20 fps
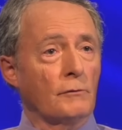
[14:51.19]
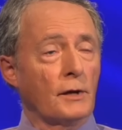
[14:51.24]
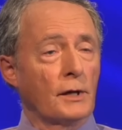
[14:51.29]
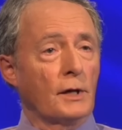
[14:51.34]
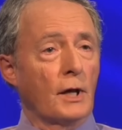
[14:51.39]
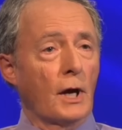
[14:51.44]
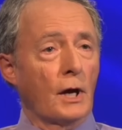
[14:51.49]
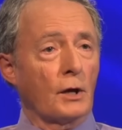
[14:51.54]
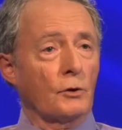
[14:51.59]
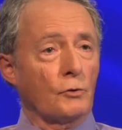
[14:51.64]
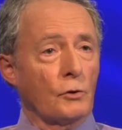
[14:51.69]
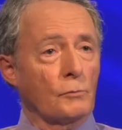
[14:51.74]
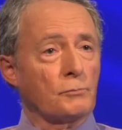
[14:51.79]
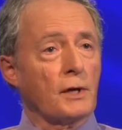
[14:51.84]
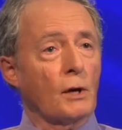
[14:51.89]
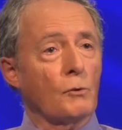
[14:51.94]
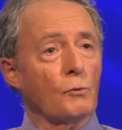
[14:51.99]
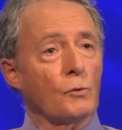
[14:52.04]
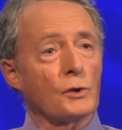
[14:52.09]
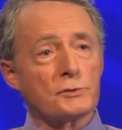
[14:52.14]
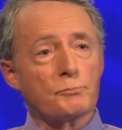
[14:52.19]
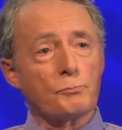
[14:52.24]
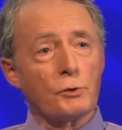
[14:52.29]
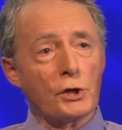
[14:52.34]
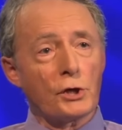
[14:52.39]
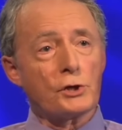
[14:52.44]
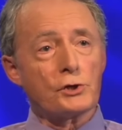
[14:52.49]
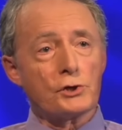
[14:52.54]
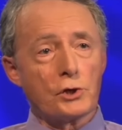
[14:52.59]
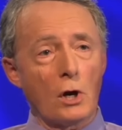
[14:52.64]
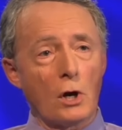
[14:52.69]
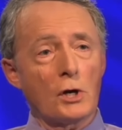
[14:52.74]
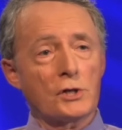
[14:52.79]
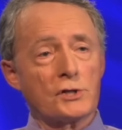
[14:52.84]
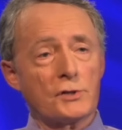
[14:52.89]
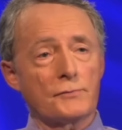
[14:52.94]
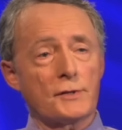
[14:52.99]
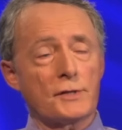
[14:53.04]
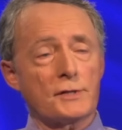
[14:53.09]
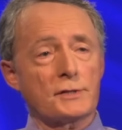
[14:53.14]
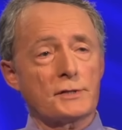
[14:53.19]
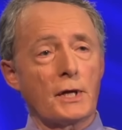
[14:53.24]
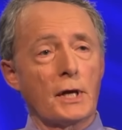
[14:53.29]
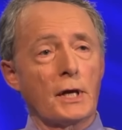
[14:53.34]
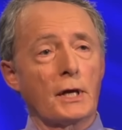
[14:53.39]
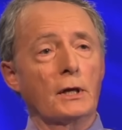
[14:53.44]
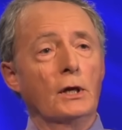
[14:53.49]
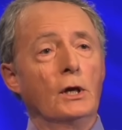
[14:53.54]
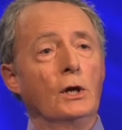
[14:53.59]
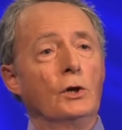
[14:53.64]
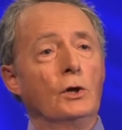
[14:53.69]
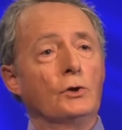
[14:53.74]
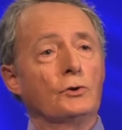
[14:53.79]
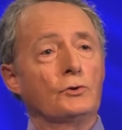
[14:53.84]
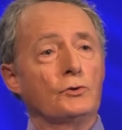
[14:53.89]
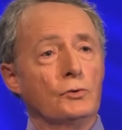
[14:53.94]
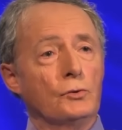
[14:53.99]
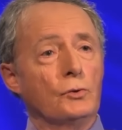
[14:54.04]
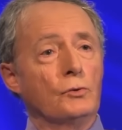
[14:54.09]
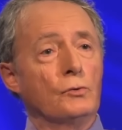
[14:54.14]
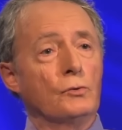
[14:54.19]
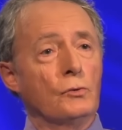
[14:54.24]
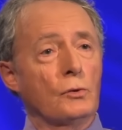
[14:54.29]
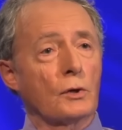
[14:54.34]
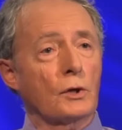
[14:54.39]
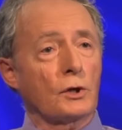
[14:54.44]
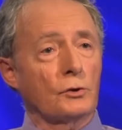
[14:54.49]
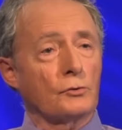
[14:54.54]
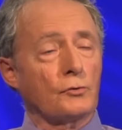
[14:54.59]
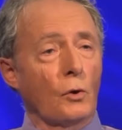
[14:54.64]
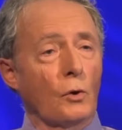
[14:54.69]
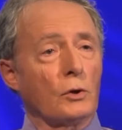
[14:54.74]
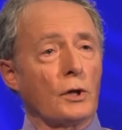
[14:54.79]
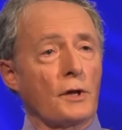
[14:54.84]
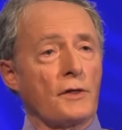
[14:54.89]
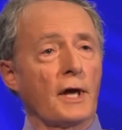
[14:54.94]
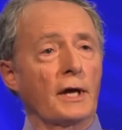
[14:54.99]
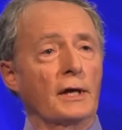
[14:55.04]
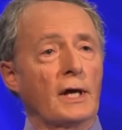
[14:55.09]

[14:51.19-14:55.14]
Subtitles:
and a group that was put in charge of this thing to control a thing.